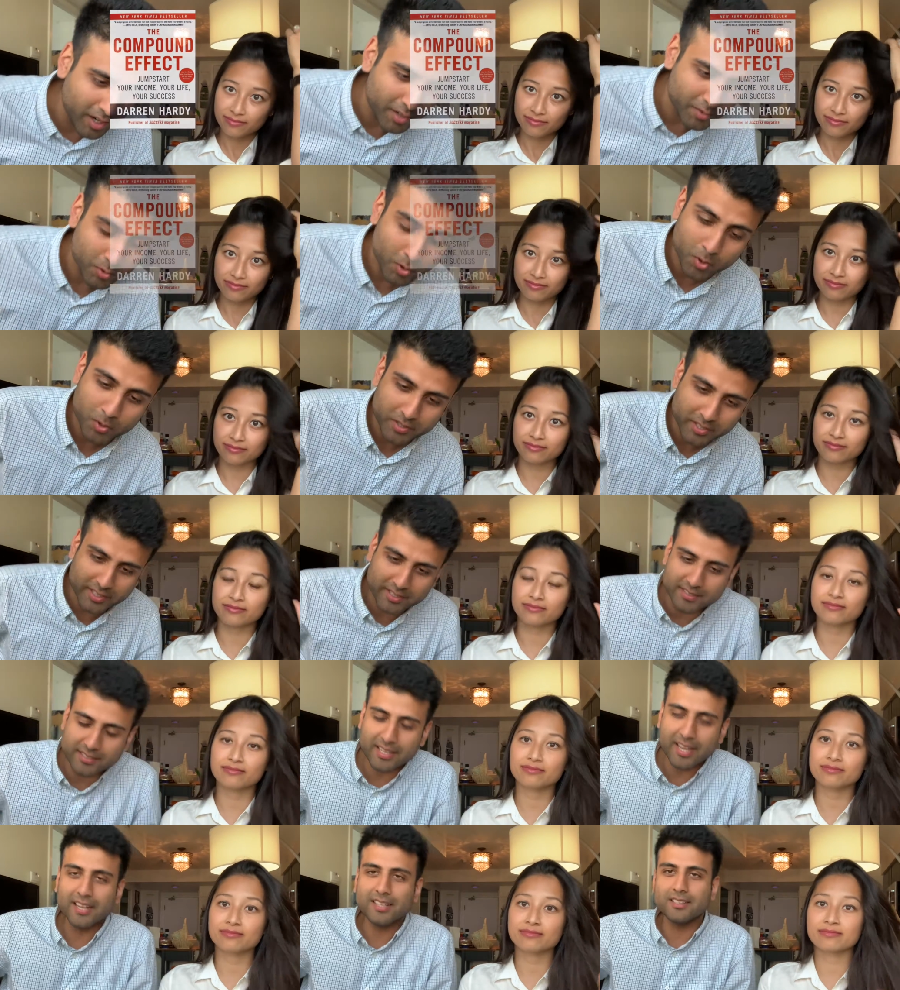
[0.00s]
Speaker 1: wrote
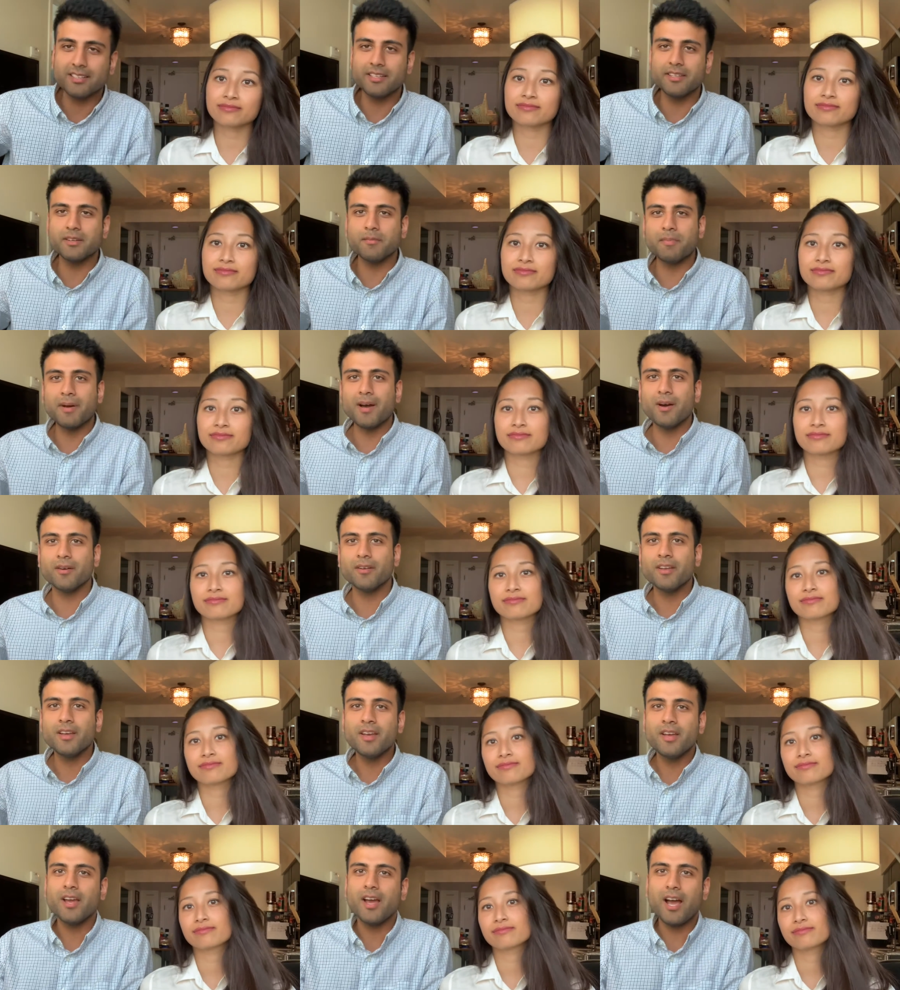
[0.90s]
exactly about
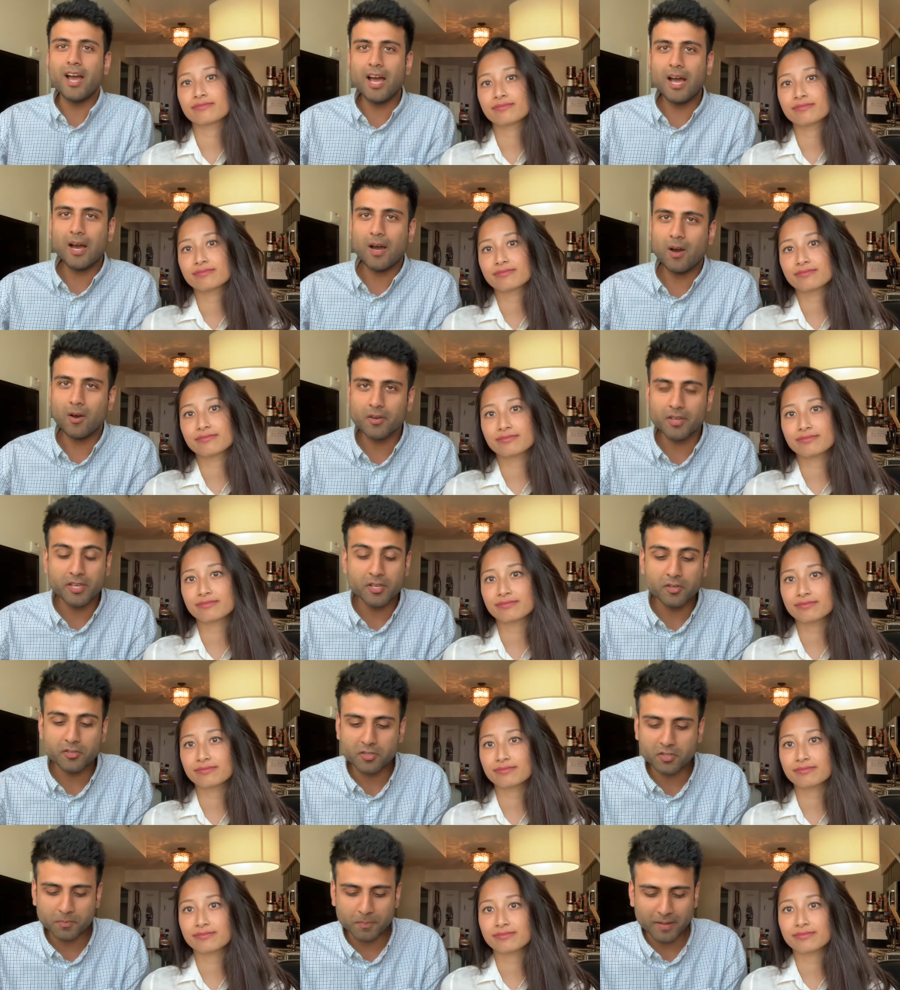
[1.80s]
how he
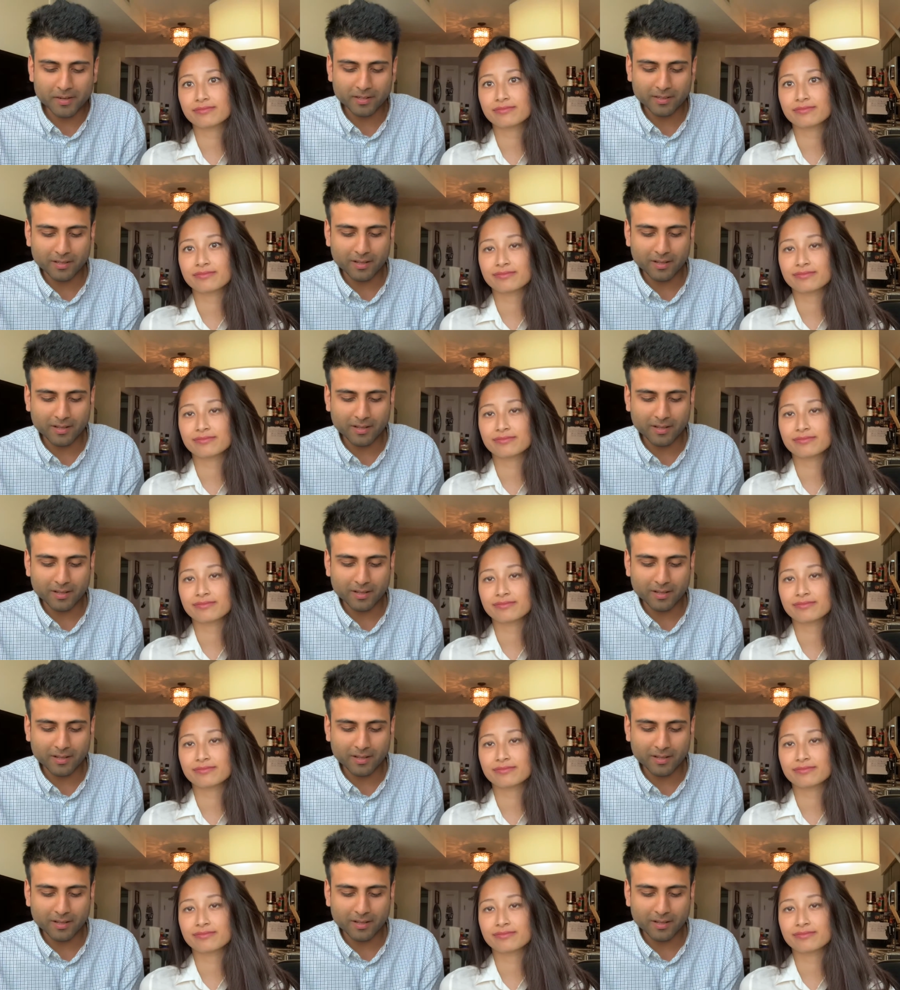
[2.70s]
used to spend a